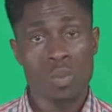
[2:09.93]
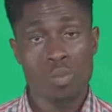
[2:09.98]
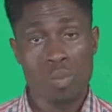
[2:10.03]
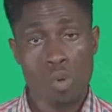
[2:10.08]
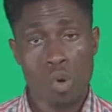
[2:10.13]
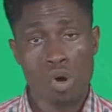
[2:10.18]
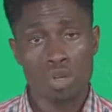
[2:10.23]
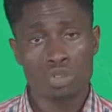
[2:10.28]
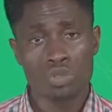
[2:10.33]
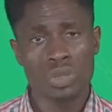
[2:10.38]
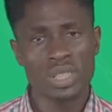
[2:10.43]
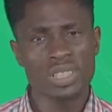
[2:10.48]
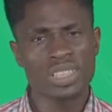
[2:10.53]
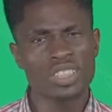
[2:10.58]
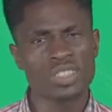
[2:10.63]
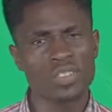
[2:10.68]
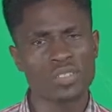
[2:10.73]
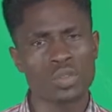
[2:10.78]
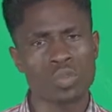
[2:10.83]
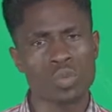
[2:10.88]
poor
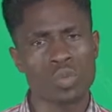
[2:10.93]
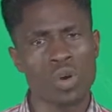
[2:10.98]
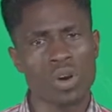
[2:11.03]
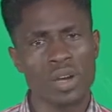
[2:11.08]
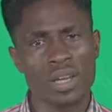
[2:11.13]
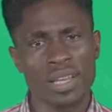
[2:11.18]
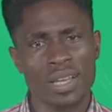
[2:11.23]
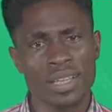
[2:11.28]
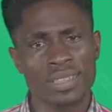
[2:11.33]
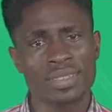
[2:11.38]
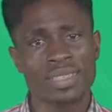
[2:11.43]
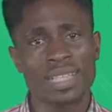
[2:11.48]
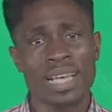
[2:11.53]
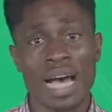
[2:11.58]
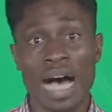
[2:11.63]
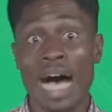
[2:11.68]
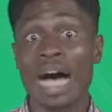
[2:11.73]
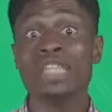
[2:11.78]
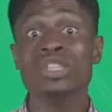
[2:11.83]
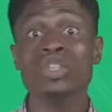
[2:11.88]
training of the workers,
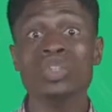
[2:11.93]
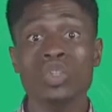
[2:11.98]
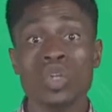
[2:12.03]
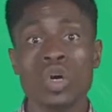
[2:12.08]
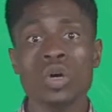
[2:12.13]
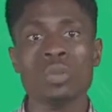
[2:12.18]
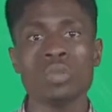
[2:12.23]
and no